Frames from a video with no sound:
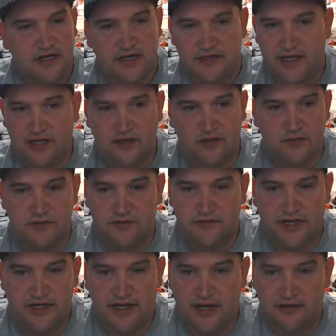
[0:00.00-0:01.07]
they close it
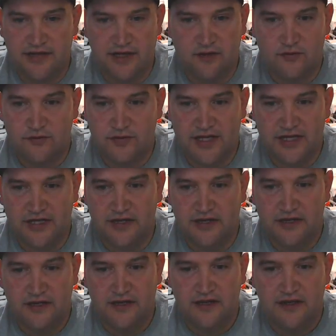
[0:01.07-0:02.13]
right down. They don't play.
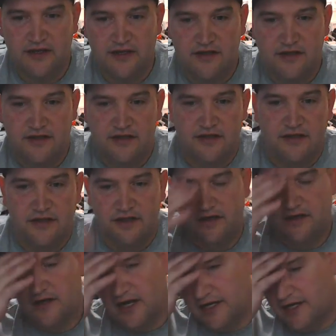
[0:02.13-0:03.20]

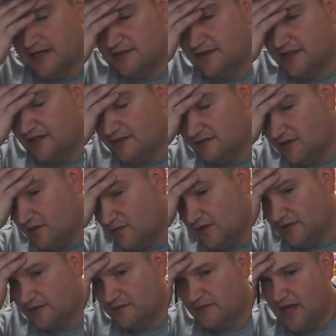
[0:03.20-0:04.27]
I guess they just don't
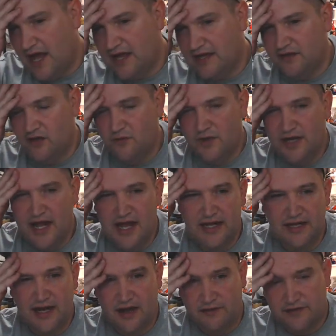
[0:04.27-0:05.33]
want no one
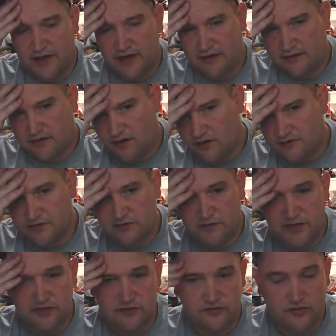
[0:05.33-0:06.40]
hanging out there and causing a
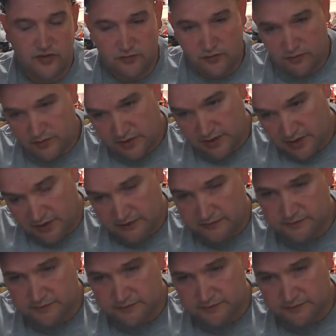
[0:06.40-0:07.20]
bunch of trouble or whatnot.